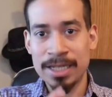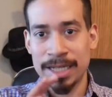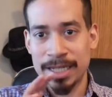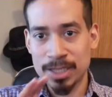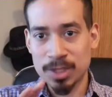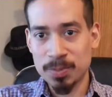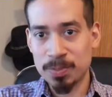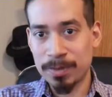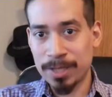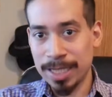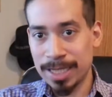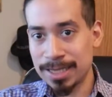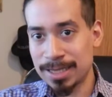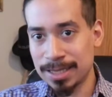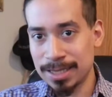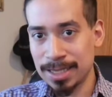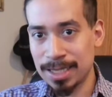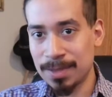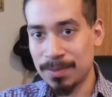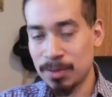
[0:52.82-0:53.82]
explain to
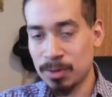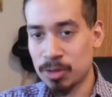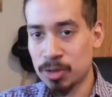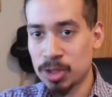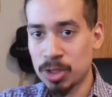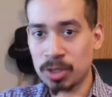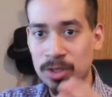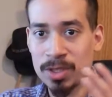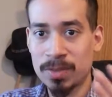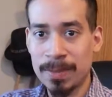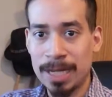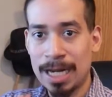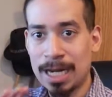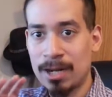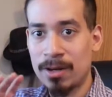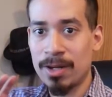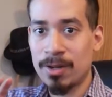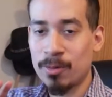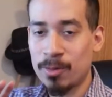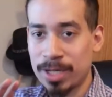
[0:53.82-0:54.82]
them or show them
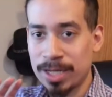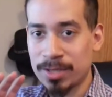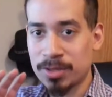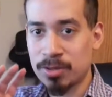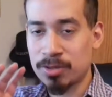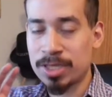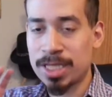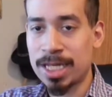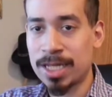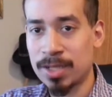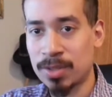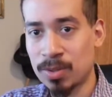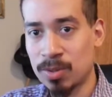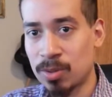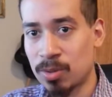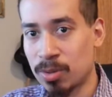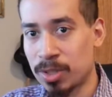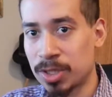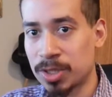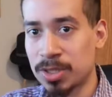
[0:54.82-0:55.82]
how I would answer technical
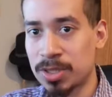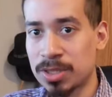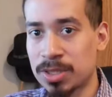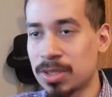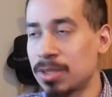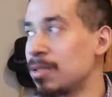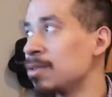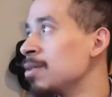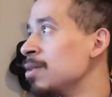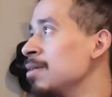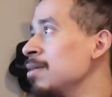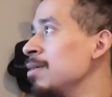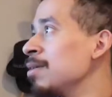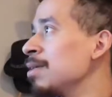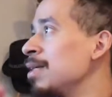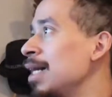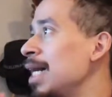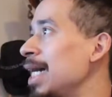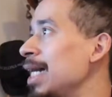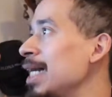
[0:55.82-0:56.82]
questions. So
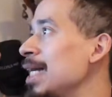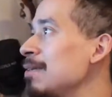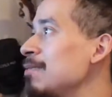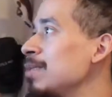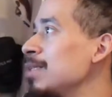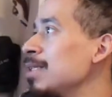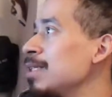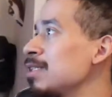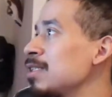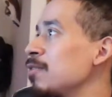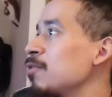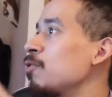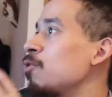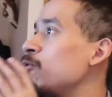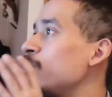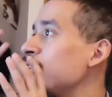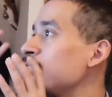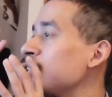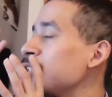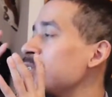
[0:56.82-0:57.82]
I have a list of
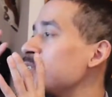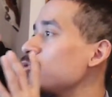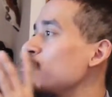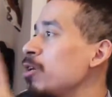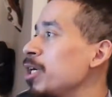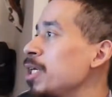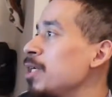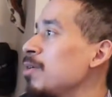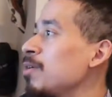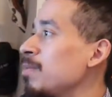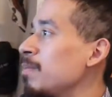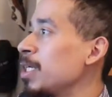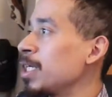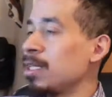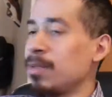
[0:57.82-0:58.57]
questions right here on my